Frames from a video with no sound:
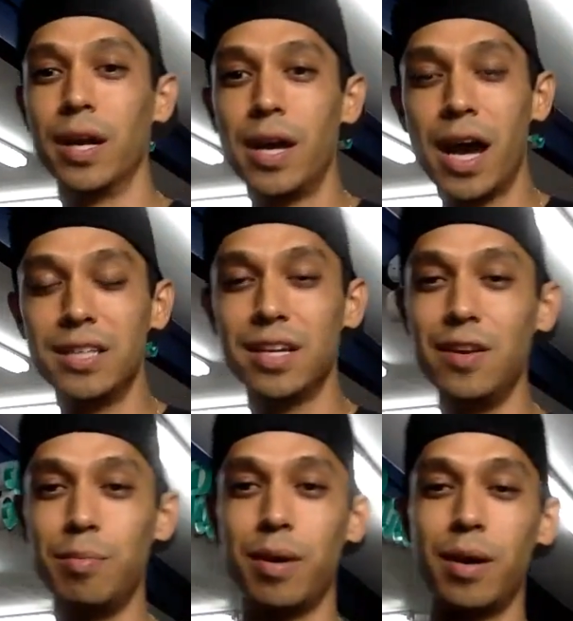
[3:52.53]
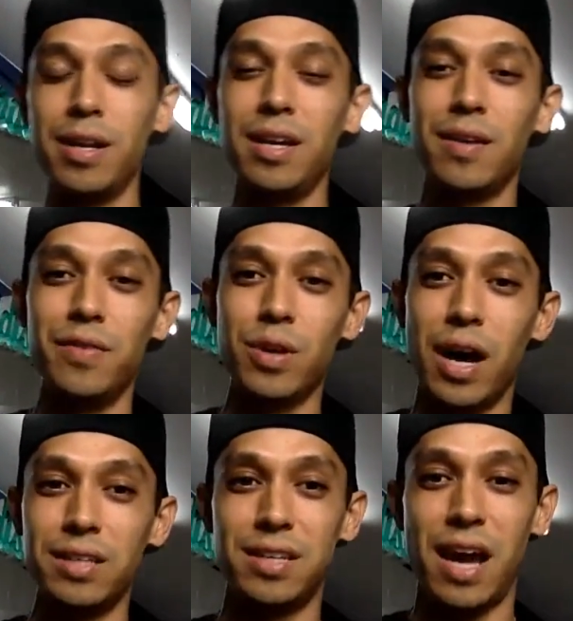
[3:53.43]
Has anybody of you
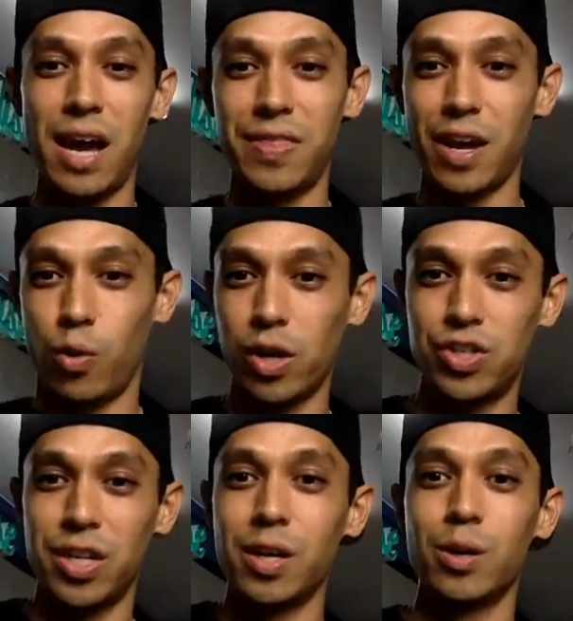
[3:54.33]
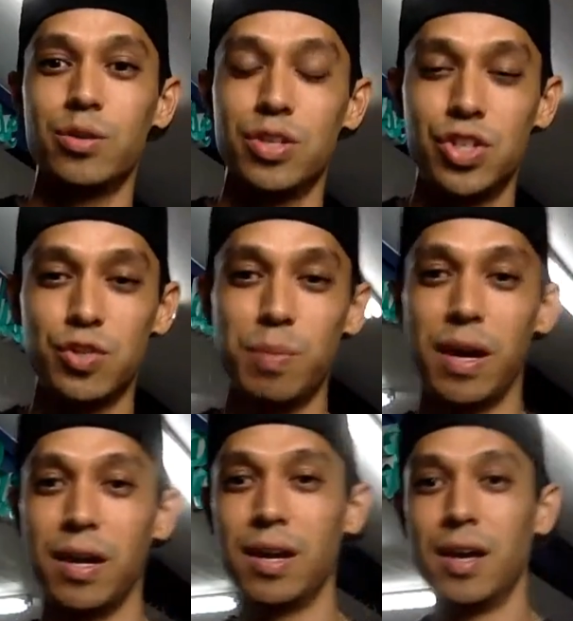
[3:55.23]
guys had that question here, or is it just me?